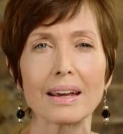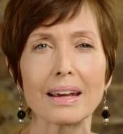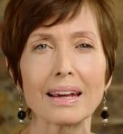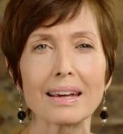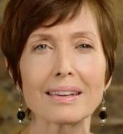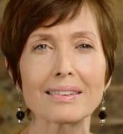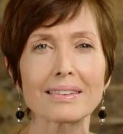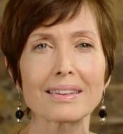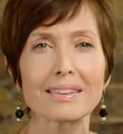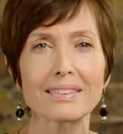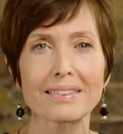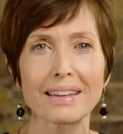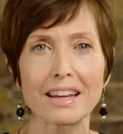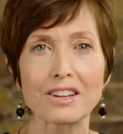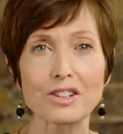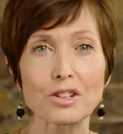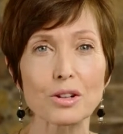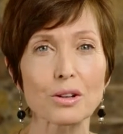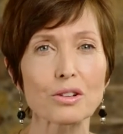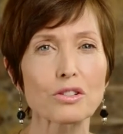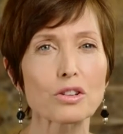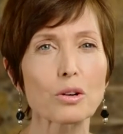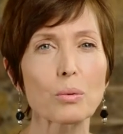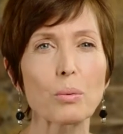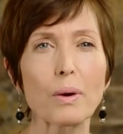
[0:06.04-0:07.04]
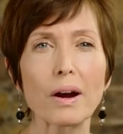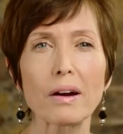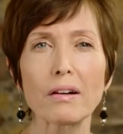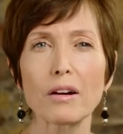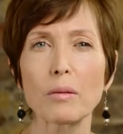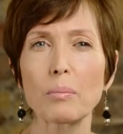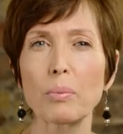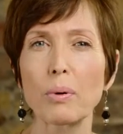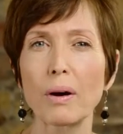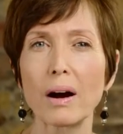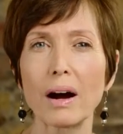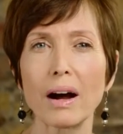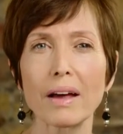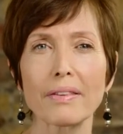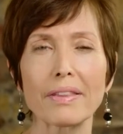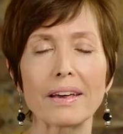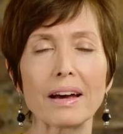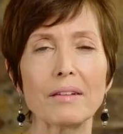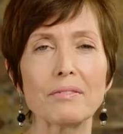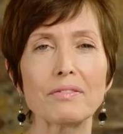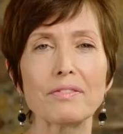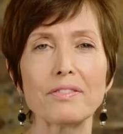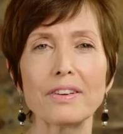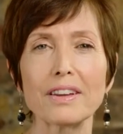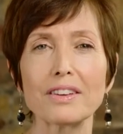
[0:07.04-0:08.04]
It's essential to wear a bra
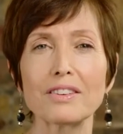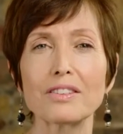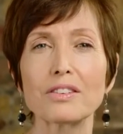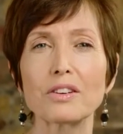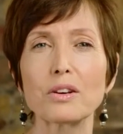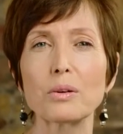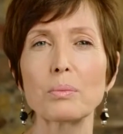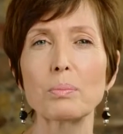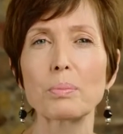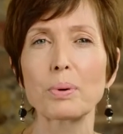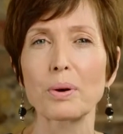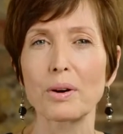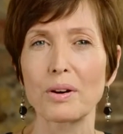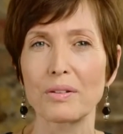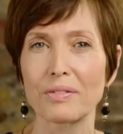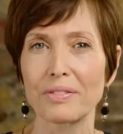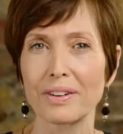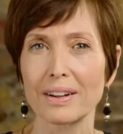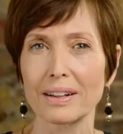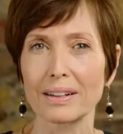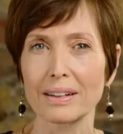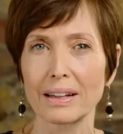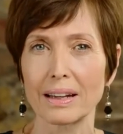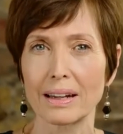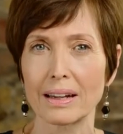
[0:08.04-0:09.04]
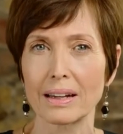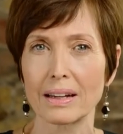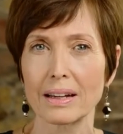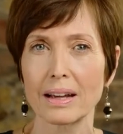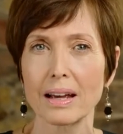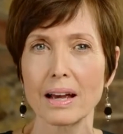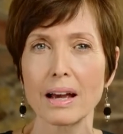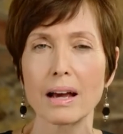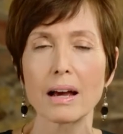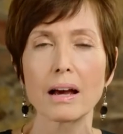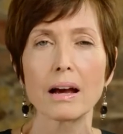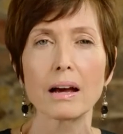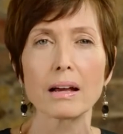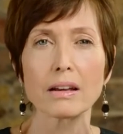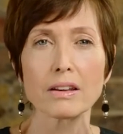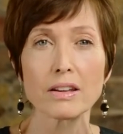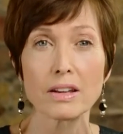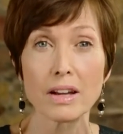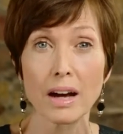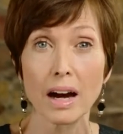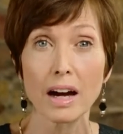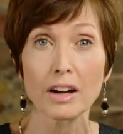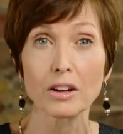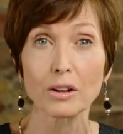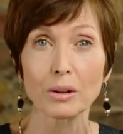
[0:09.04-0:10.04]
that fits you perfectly.
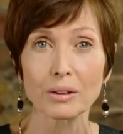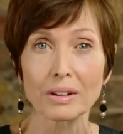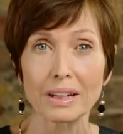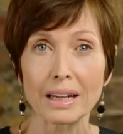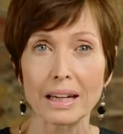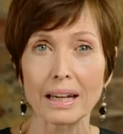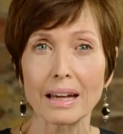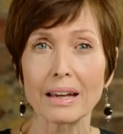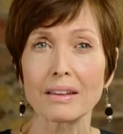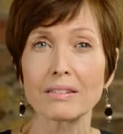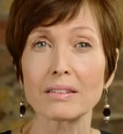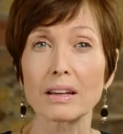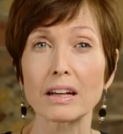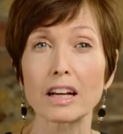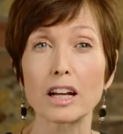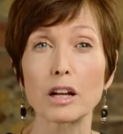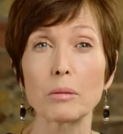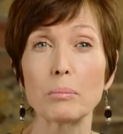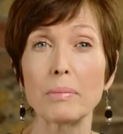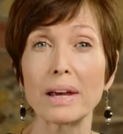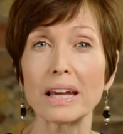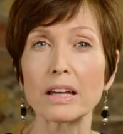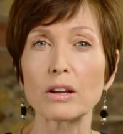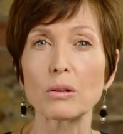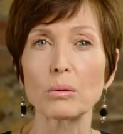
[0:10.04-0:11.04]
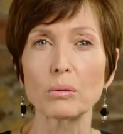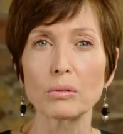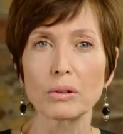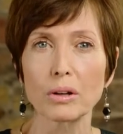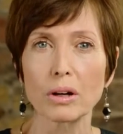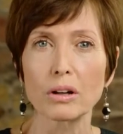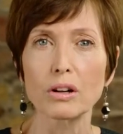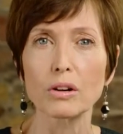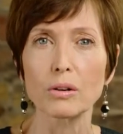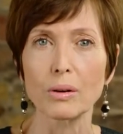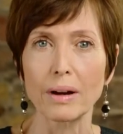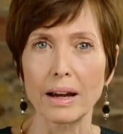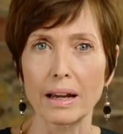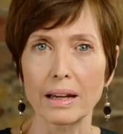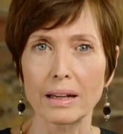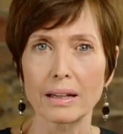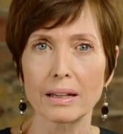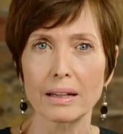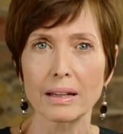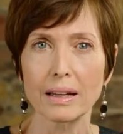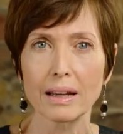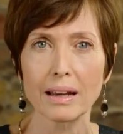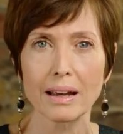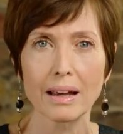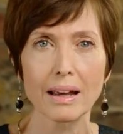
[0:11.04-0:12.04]
Not only is it going to make you look great,
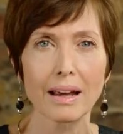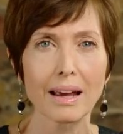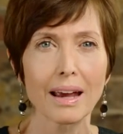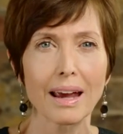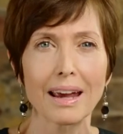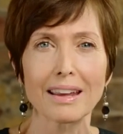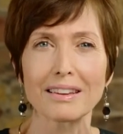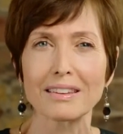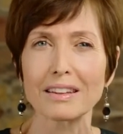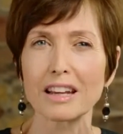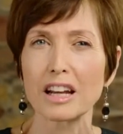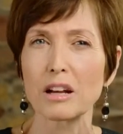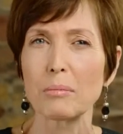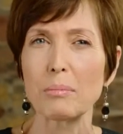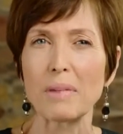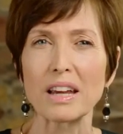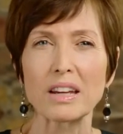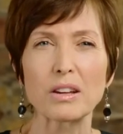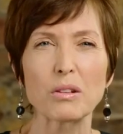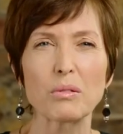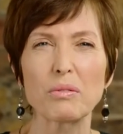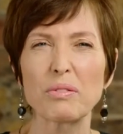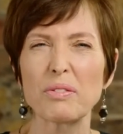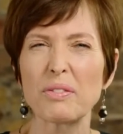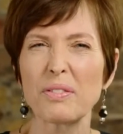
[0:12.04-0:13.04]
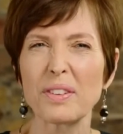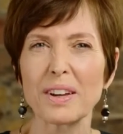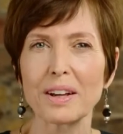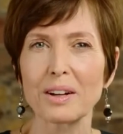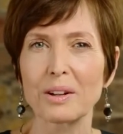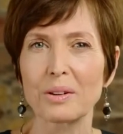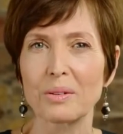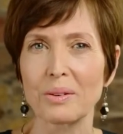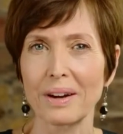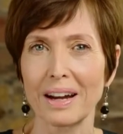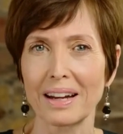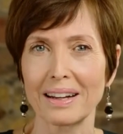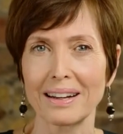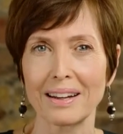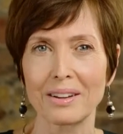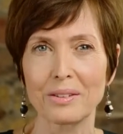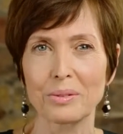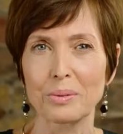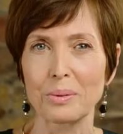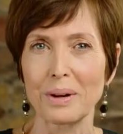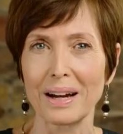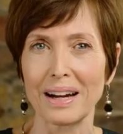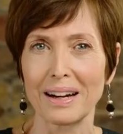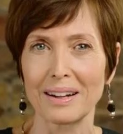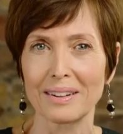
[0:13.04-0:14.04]
it's going to make you feel great
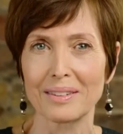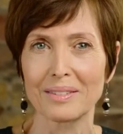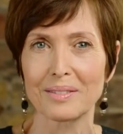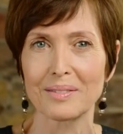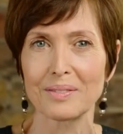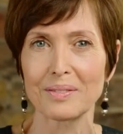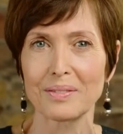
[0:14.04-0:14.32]
as well.